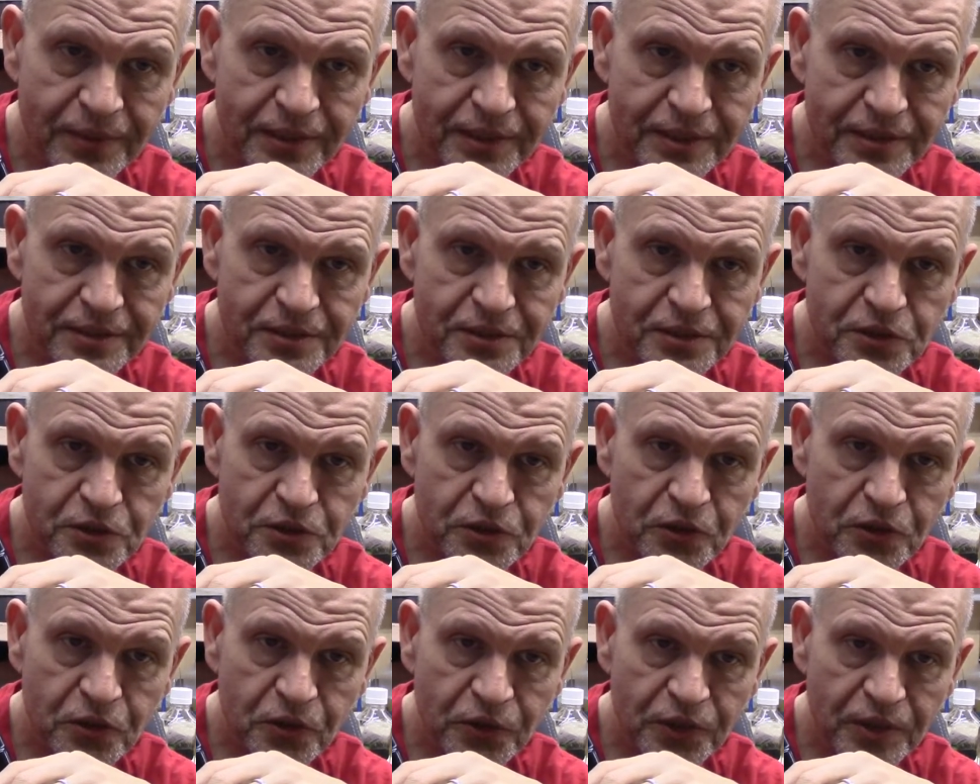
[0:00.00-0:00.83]
this. This is
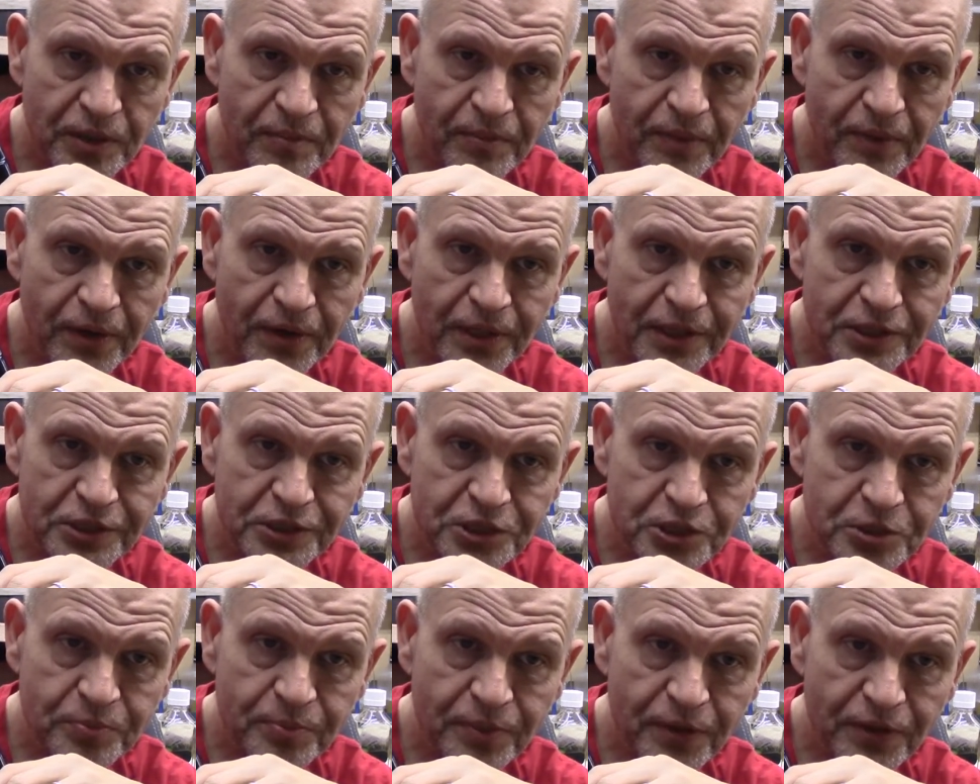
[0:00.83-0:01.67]
called the American
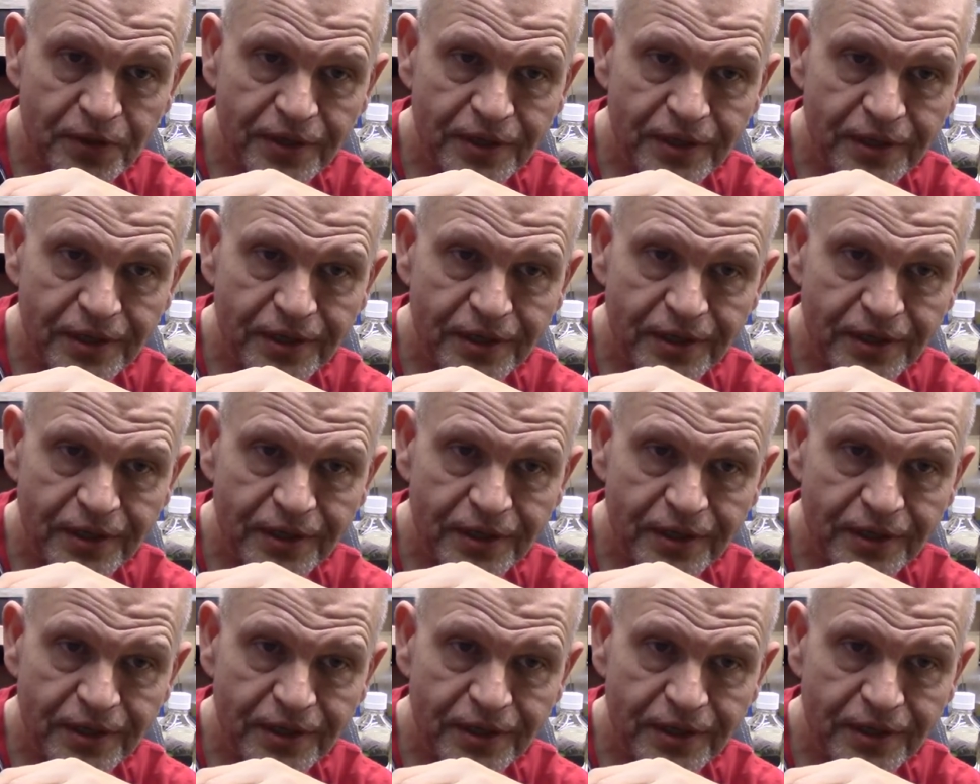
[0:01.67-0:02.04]
Spirit.